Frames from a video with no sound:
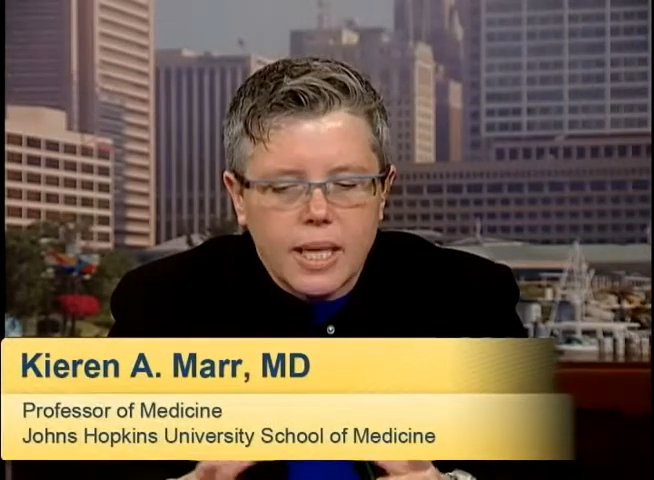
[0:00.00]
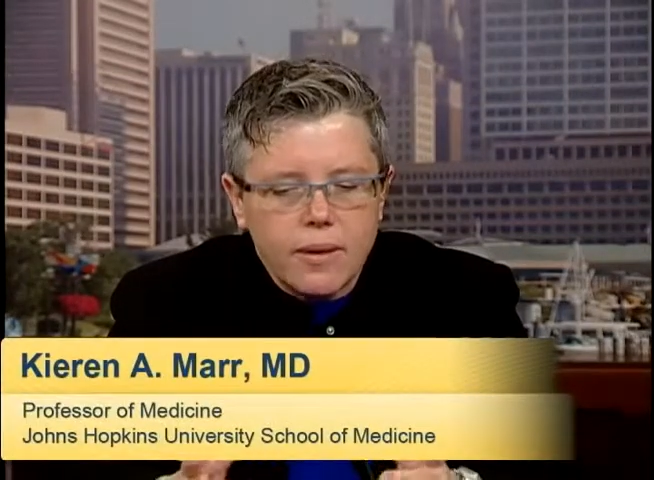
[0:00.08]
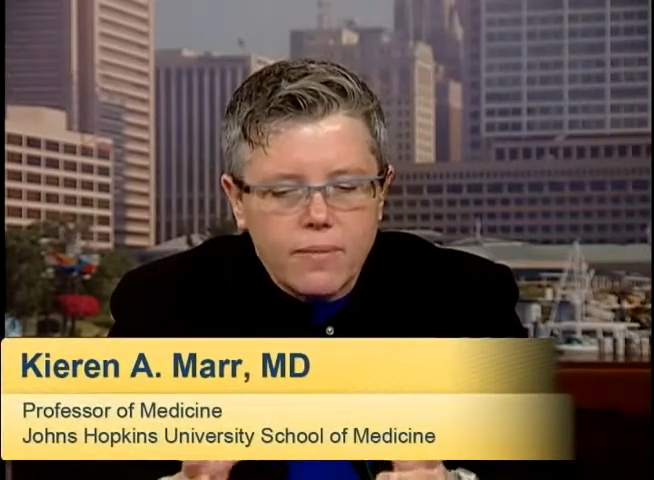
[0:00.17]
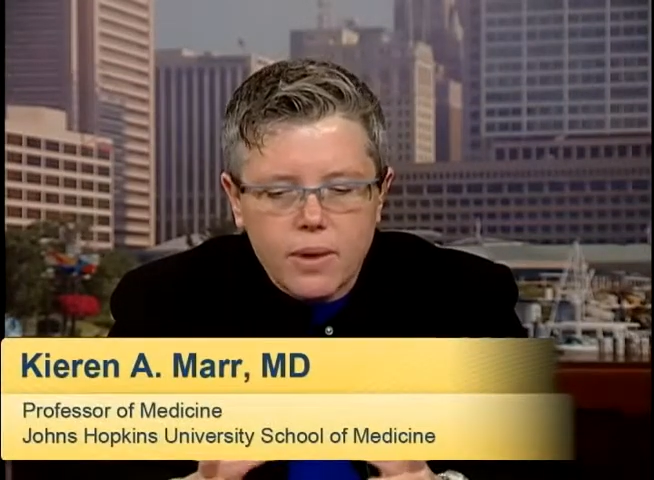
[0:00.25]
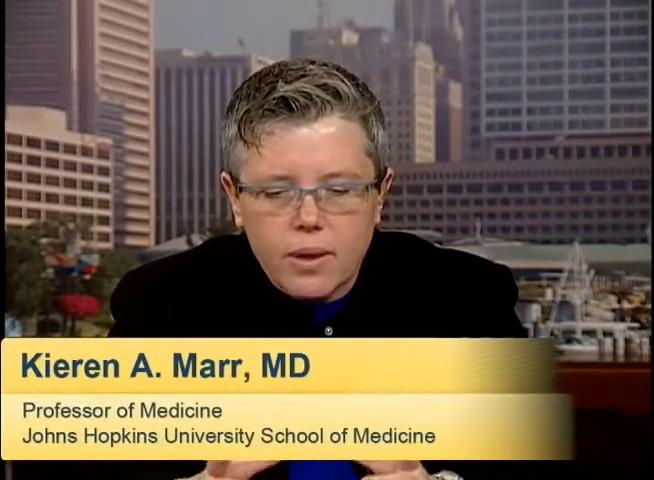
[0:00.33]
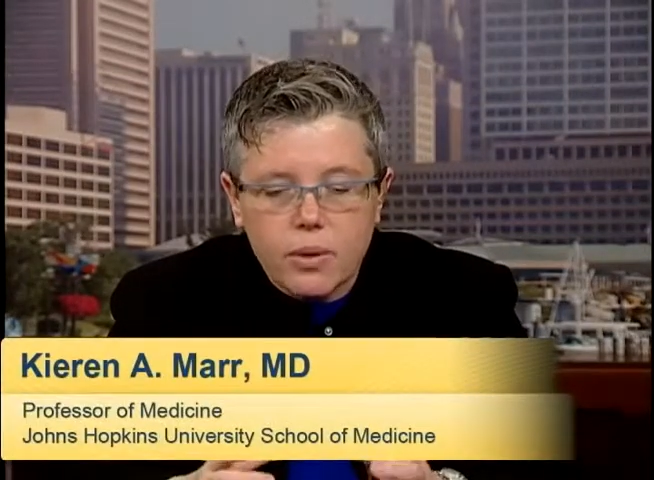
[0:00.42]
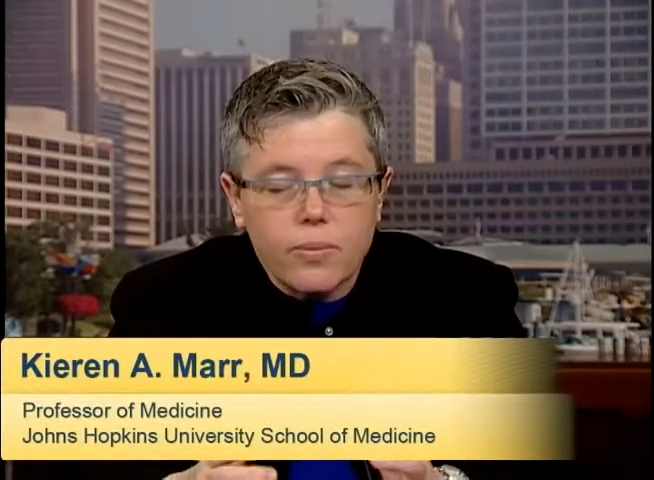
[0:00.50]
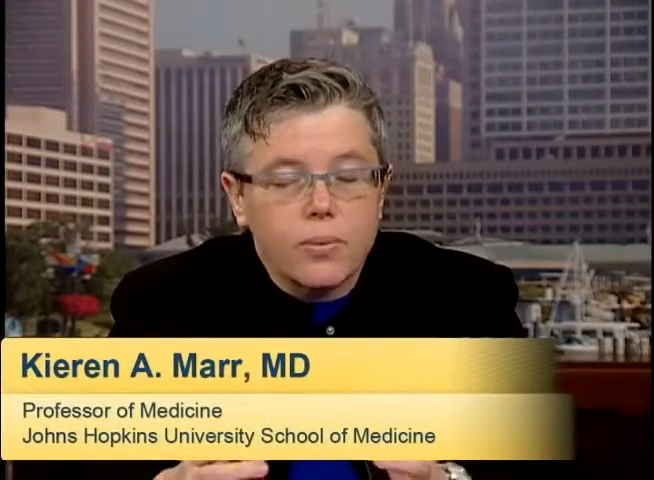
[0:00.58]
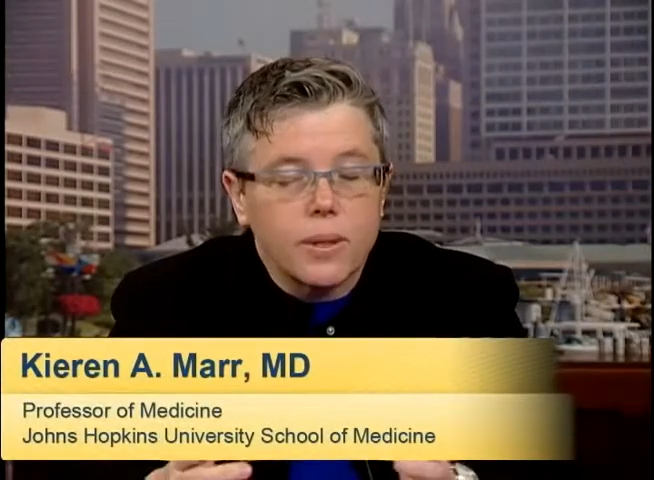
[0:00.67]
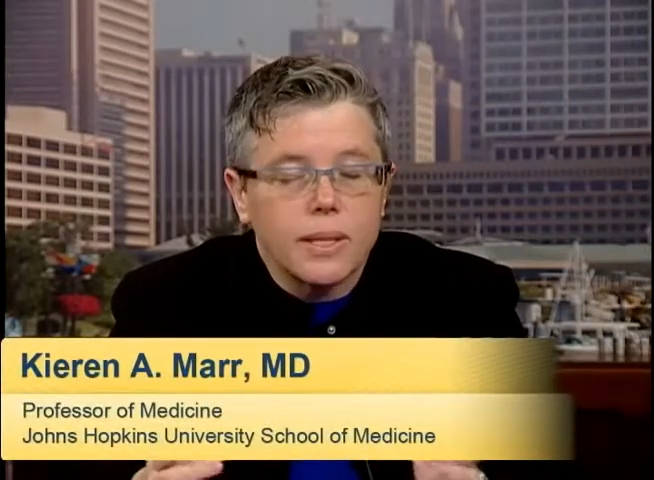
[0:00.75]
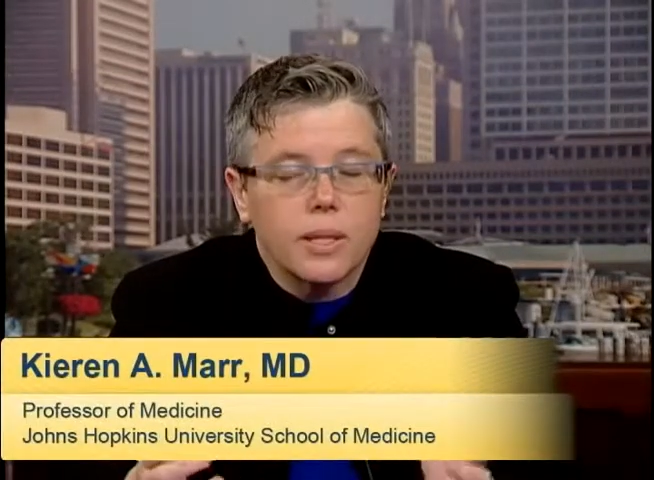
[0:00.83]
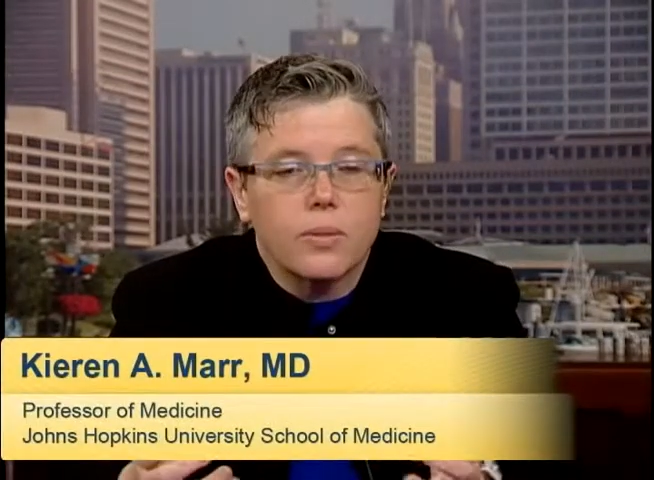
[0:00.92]
even though, for
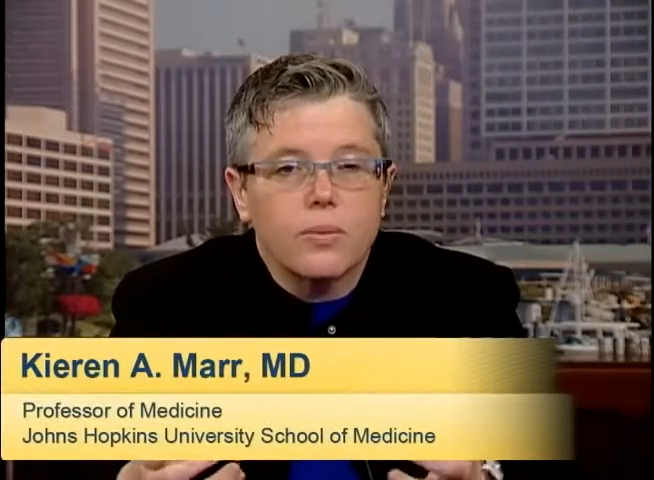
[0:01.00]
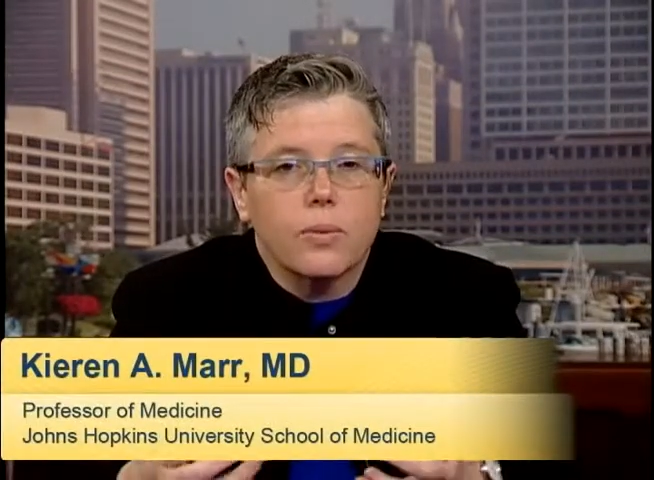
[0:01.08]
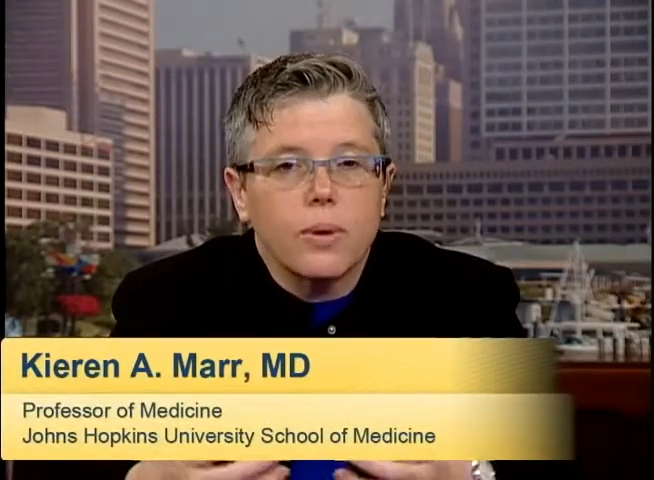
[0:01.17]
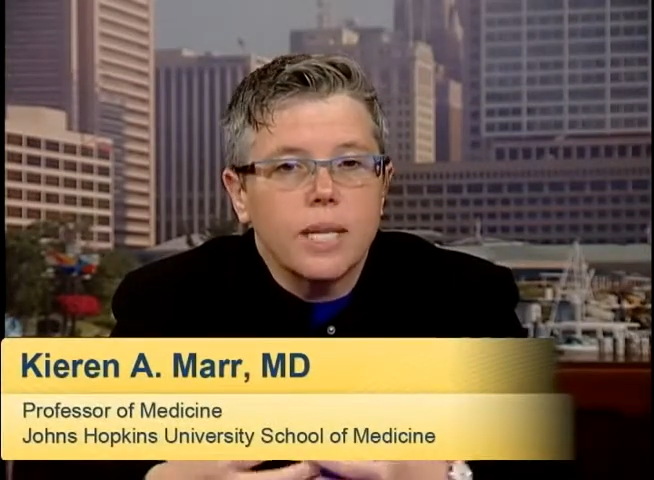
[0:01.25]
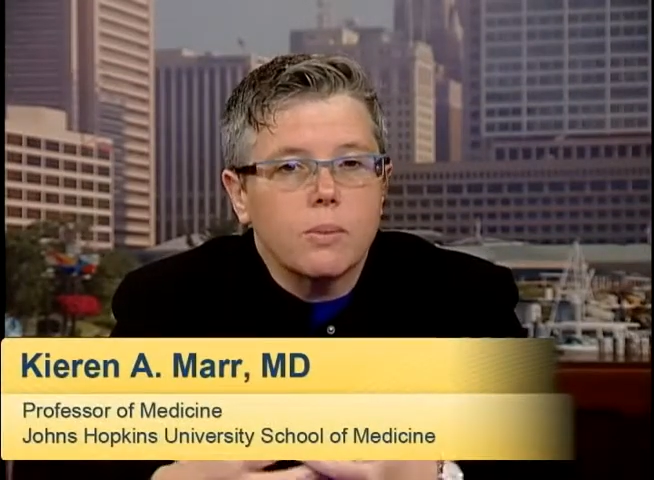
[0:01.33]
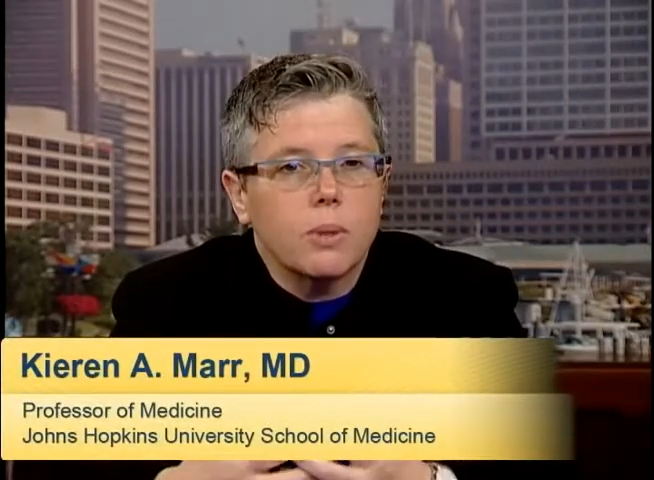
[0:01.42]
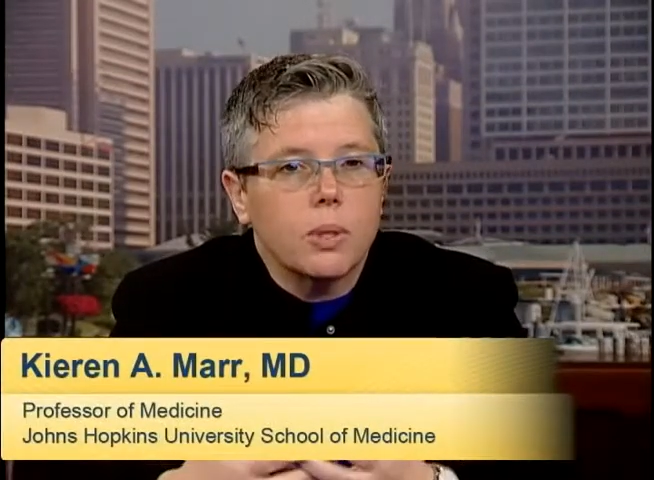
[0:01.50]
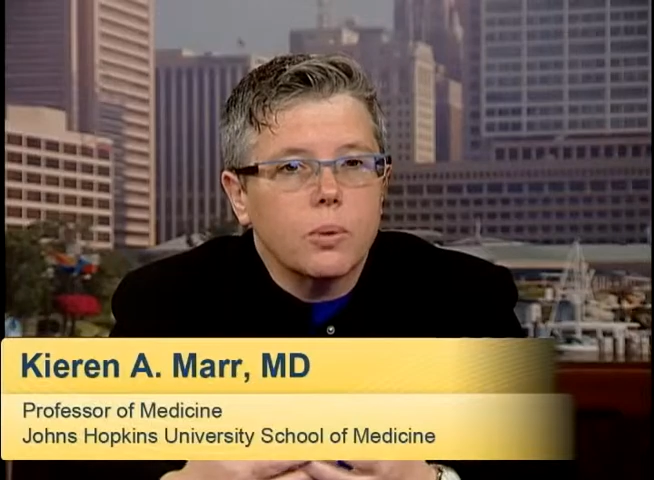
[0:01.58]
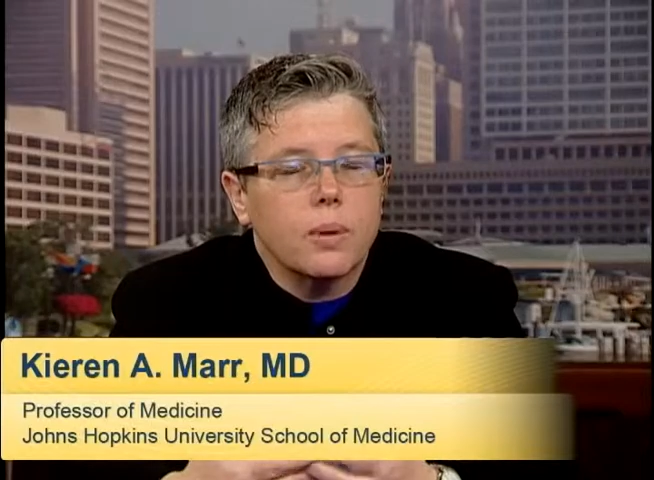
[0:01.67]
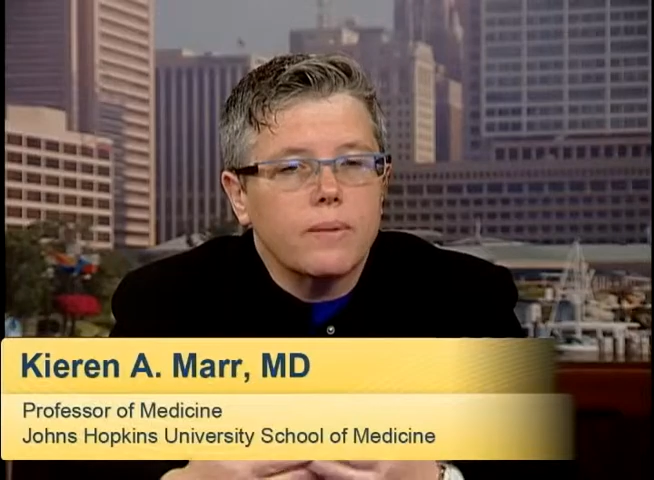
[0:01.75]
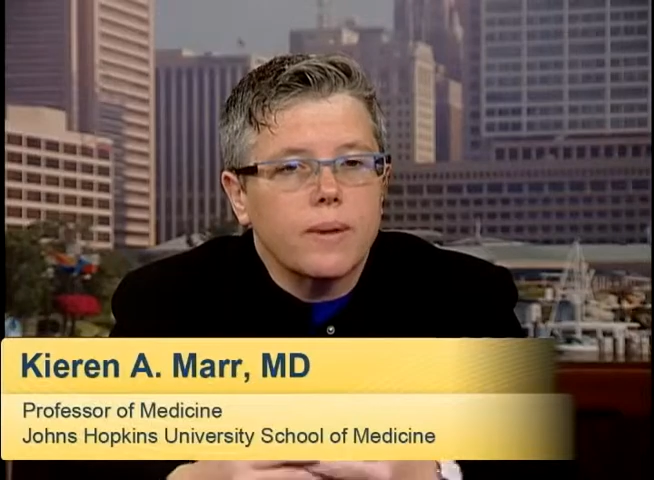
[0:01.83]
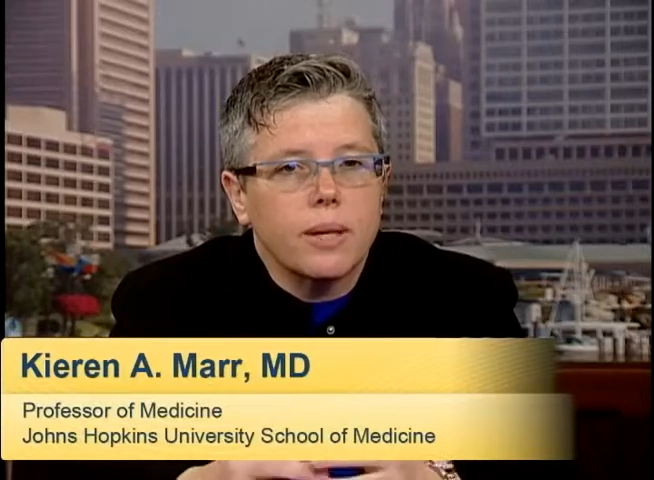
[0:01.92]
instance, for
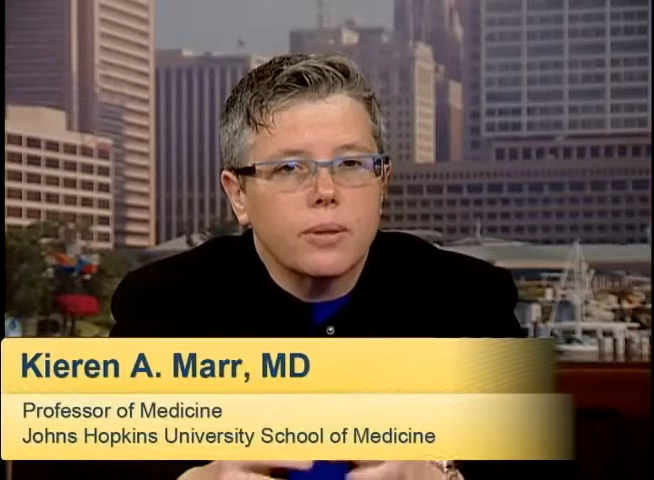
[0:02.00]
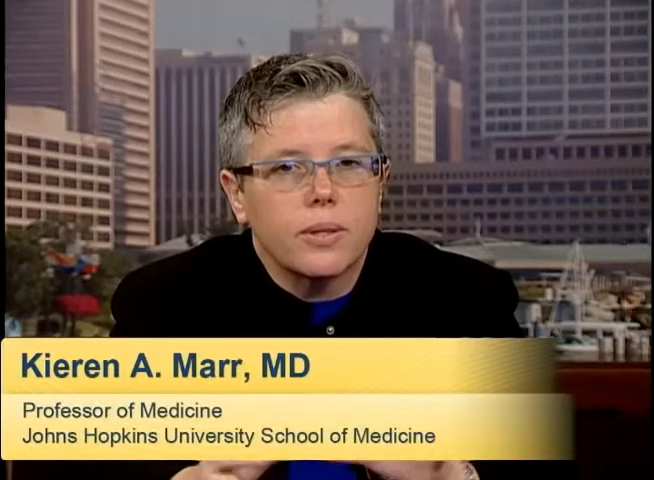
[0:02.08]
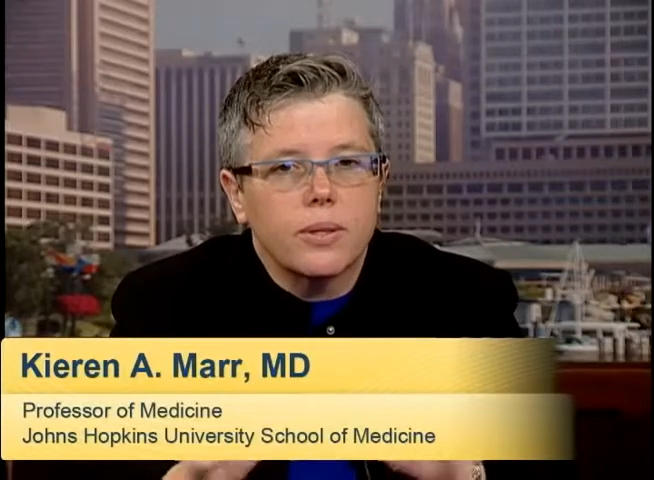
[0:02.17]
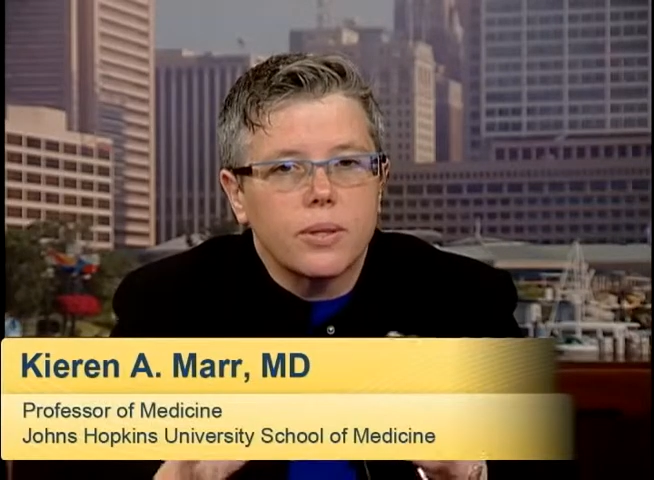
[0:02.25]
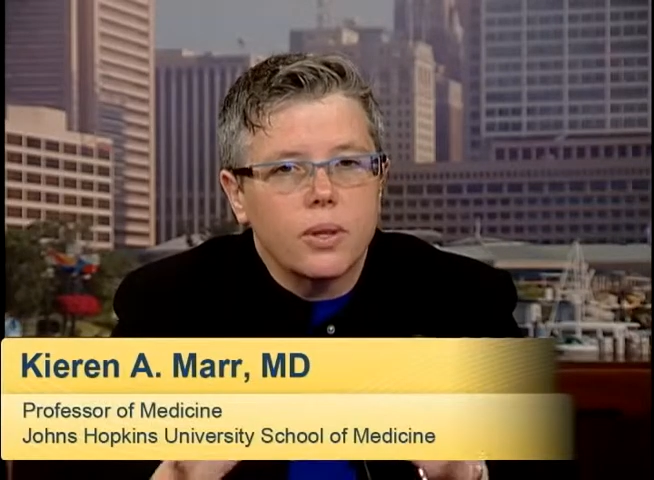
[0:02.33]
respiratory viruses,